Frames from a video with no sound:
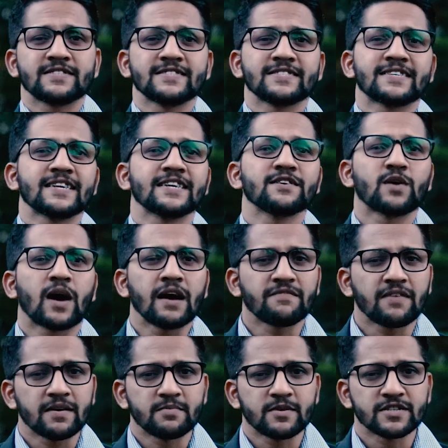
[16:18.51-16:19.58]
sending you high
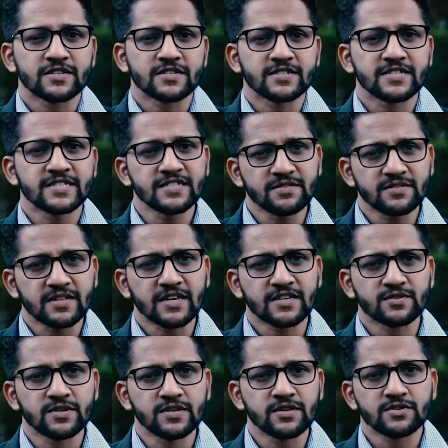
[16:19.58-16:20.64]
vibrations. See you in the
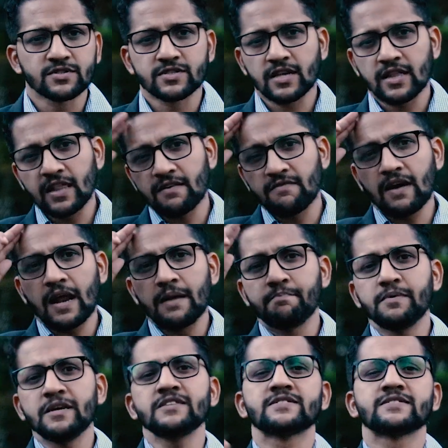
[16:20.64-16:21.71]
next videos. Love and
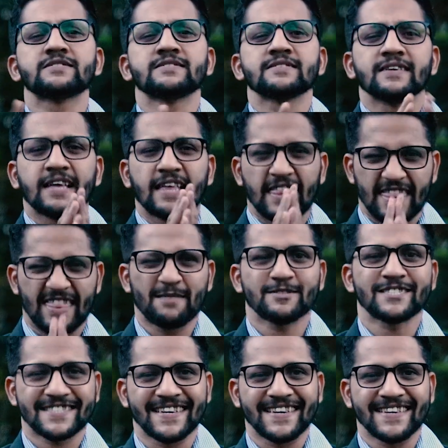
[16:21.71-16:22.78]
peace.
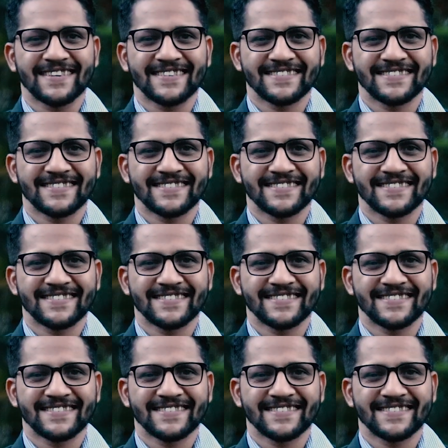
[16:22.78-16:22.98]
Namaste.